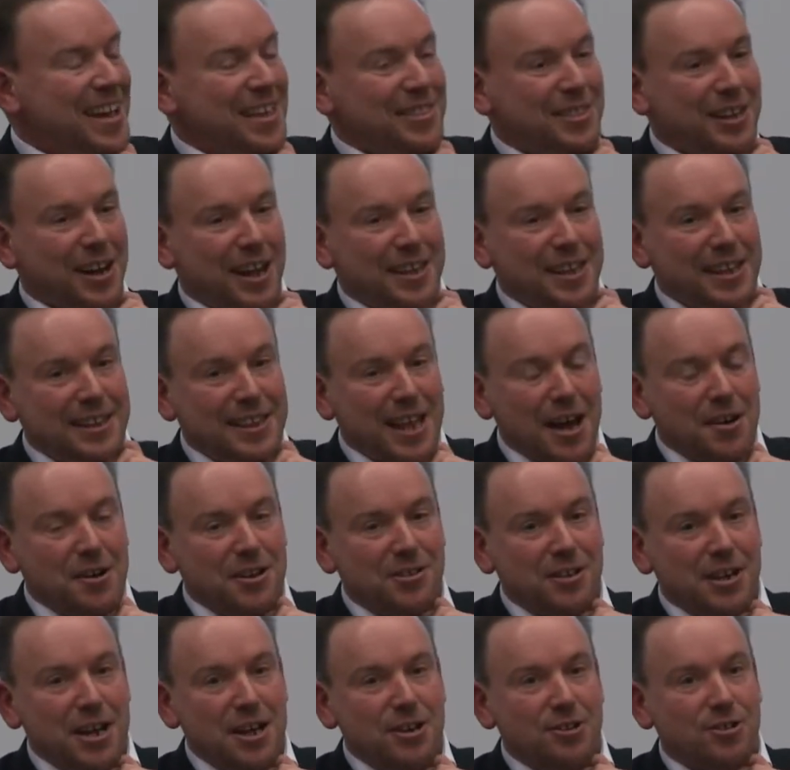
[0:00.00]
that I think there
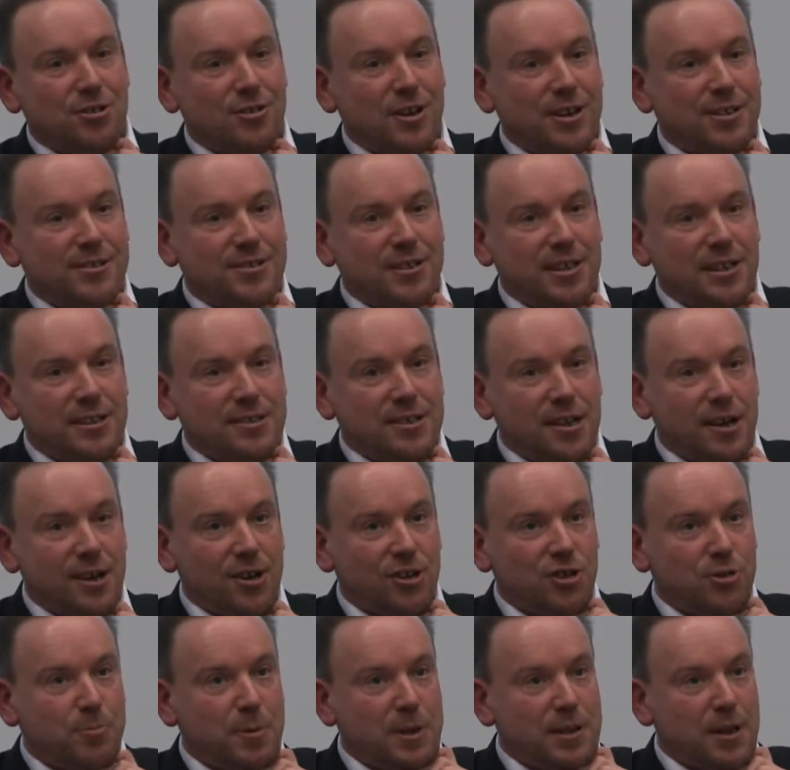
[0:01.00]
is an interesting
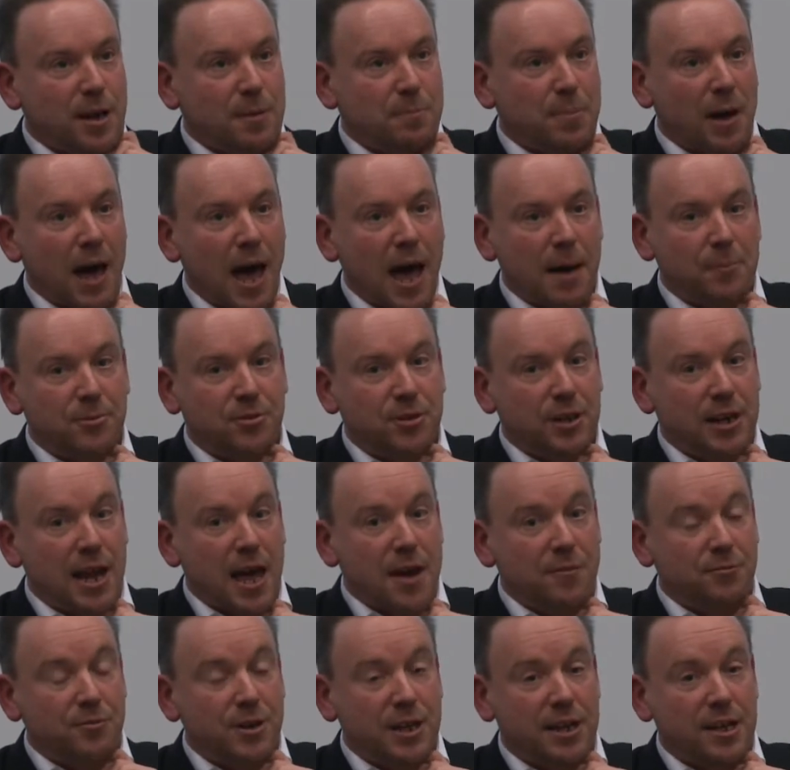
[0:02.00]
task to be done perhaps in
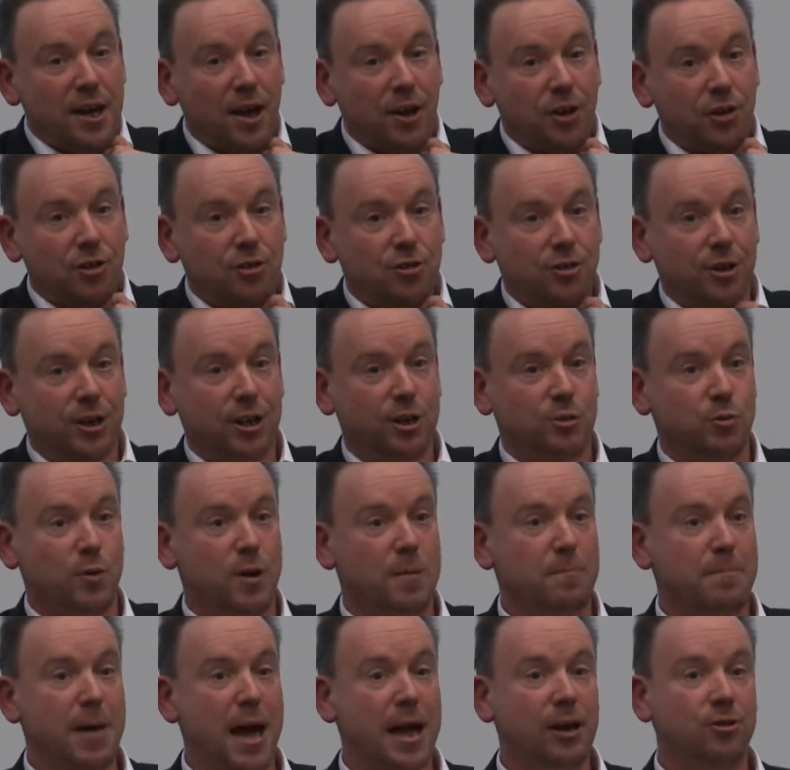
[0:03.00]
every country to
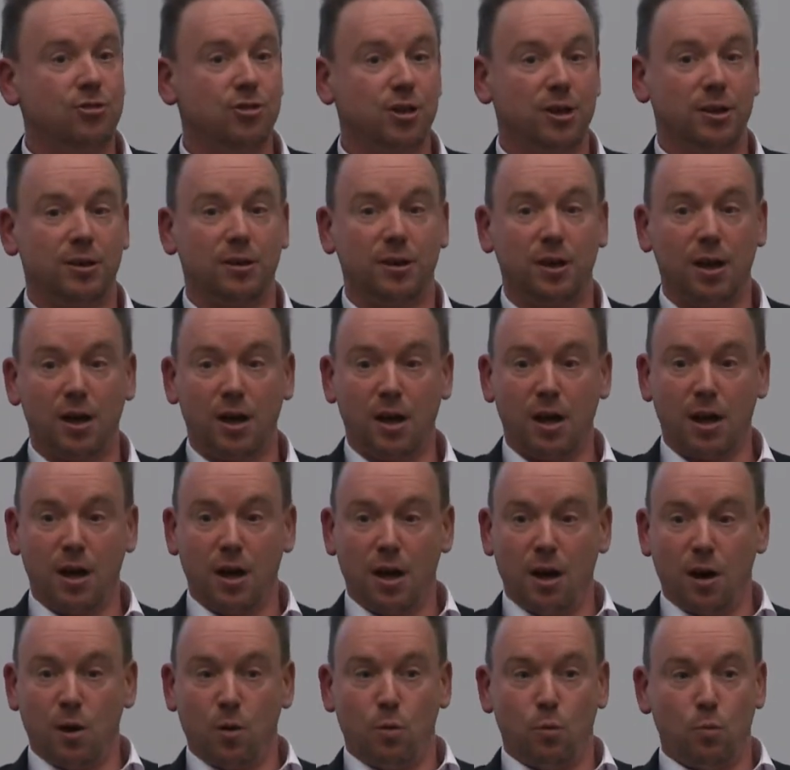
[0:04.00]
imagine
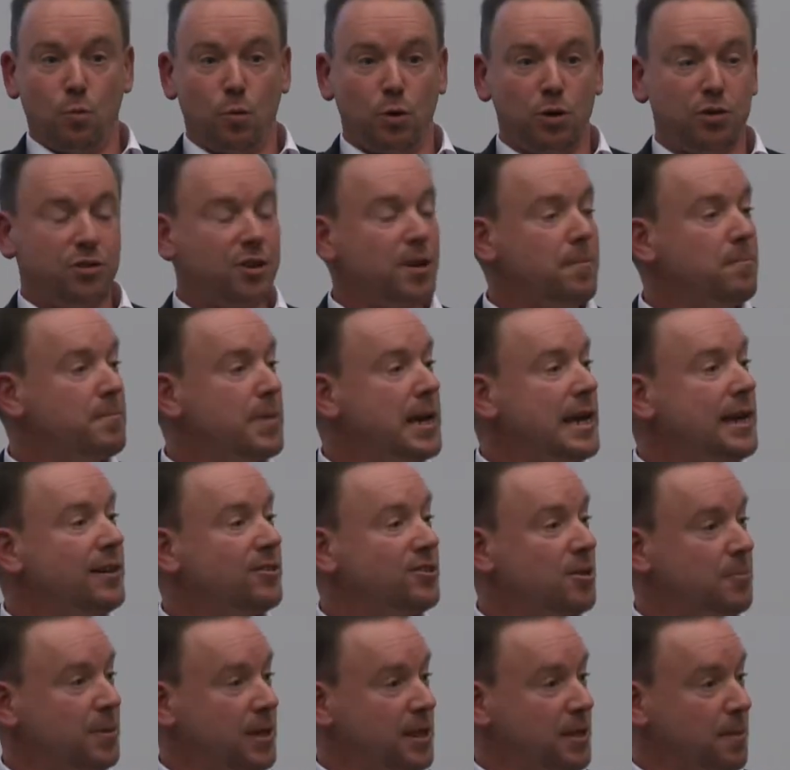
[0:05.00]
what does it mean
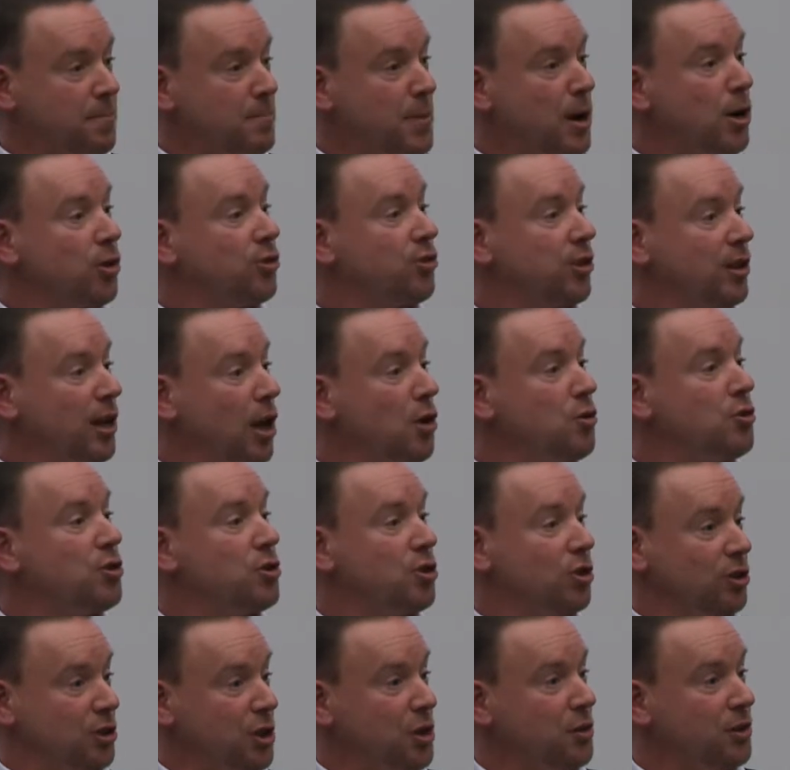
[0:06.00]
to be the most
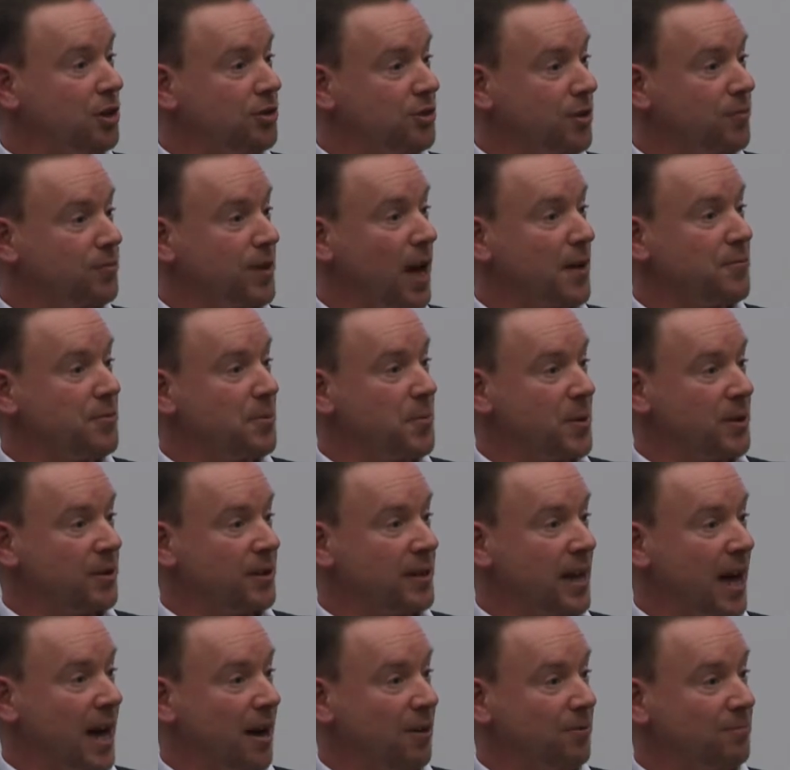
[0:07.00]
local unit of
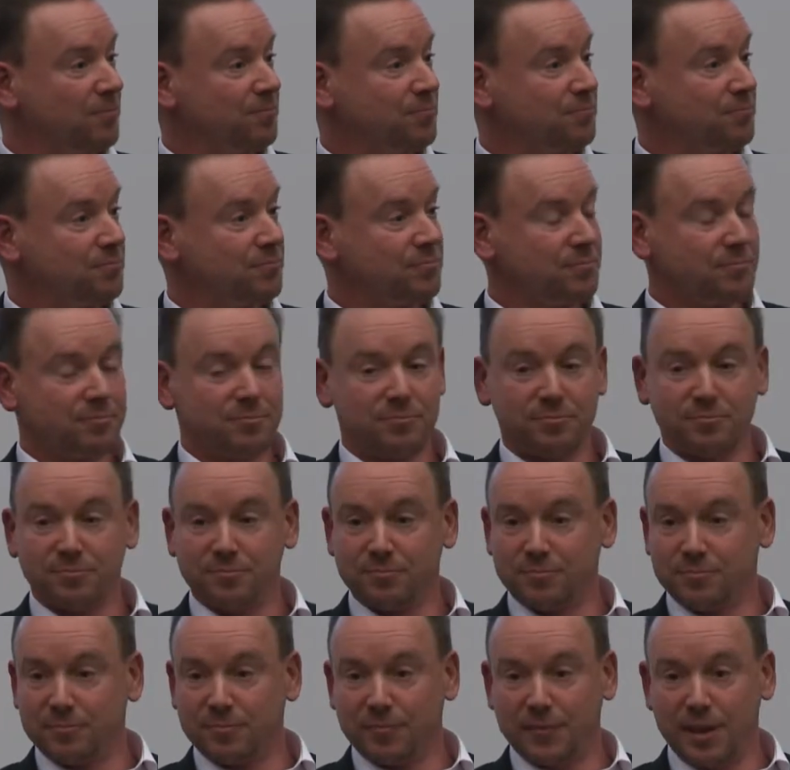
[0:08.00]
government now
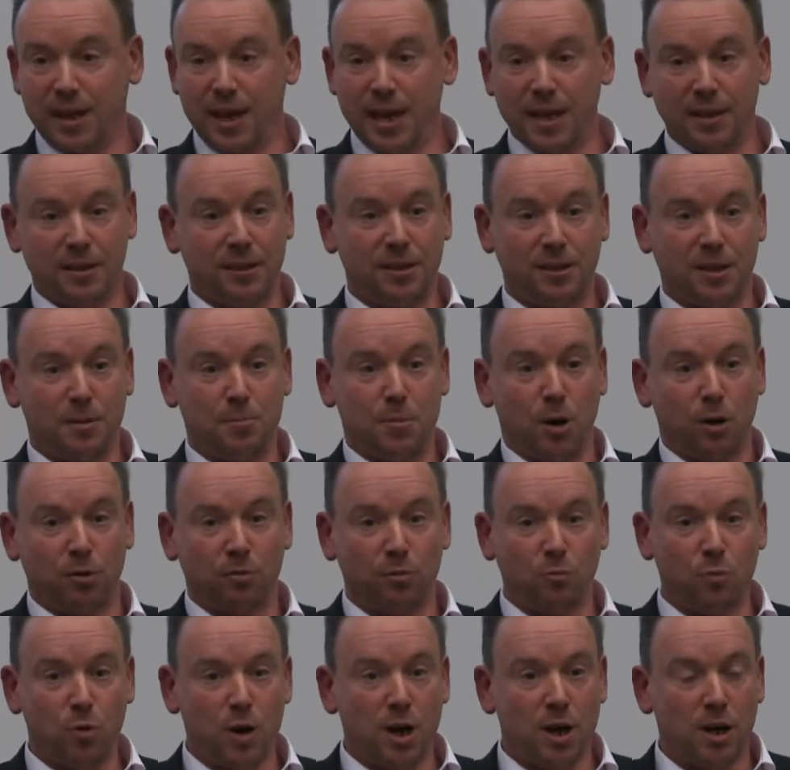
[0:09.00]
in the
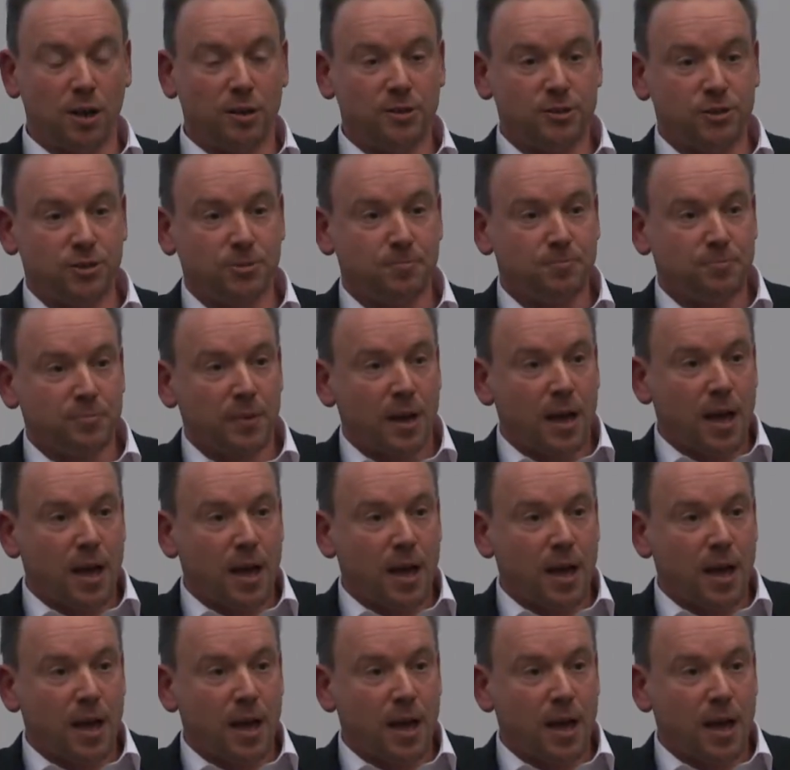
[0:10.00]
modern world?